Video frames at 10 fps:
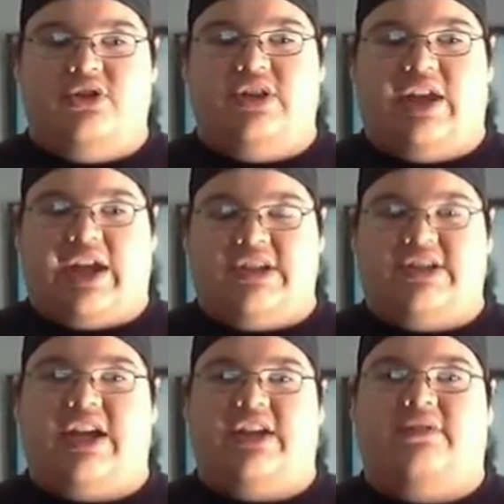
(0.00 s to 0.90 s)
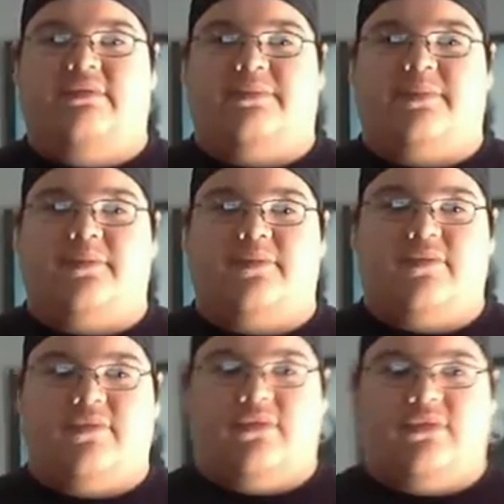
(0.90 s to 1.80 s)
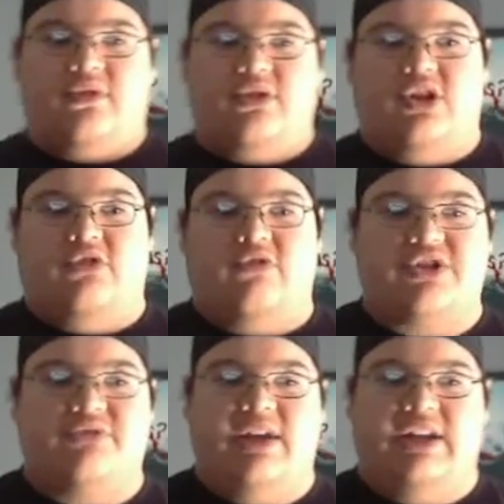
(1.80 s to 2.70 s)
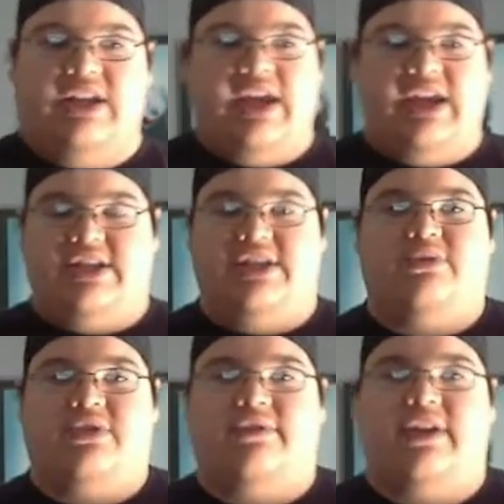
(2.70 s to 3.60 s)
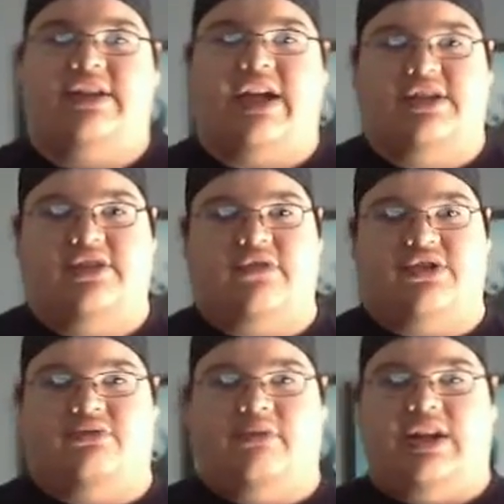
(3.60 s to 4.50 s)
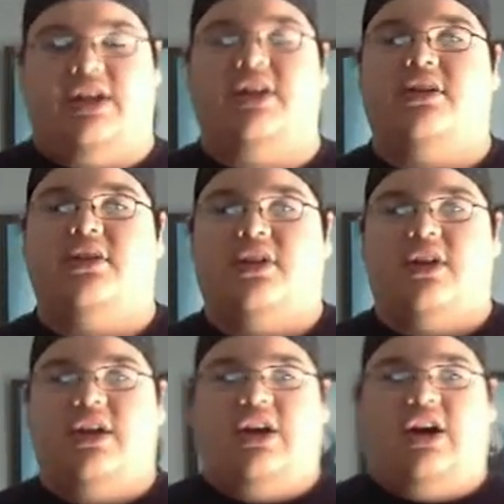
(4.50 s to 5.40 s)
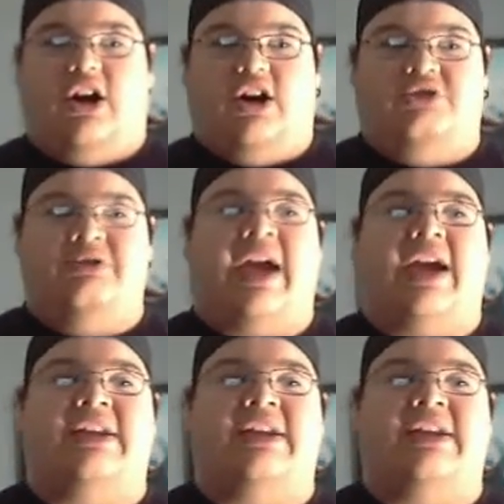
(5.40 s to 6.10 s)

like I said, You know, WrestleMania 18 was a fantastic WrestleMania. You had